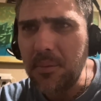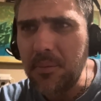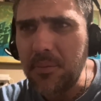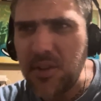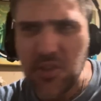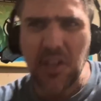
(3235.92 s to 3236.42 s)

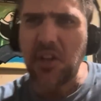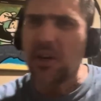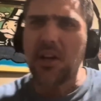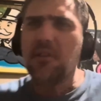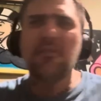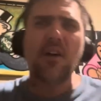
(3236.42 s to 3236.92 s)
He's like, you're
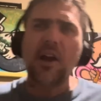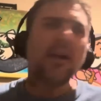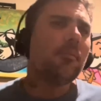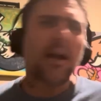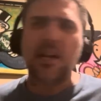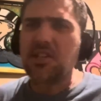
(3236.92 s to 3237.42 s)
going to fuck
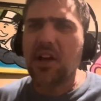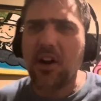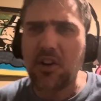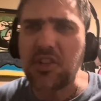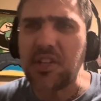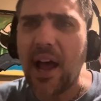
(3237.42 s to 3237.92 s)
up my
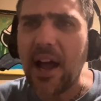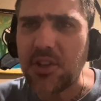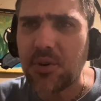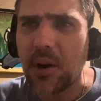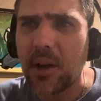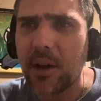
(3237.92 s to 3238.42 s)
entire
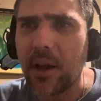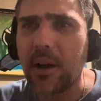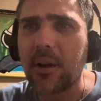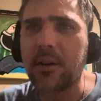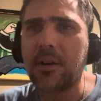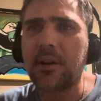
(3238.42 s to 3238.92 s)
stats right now.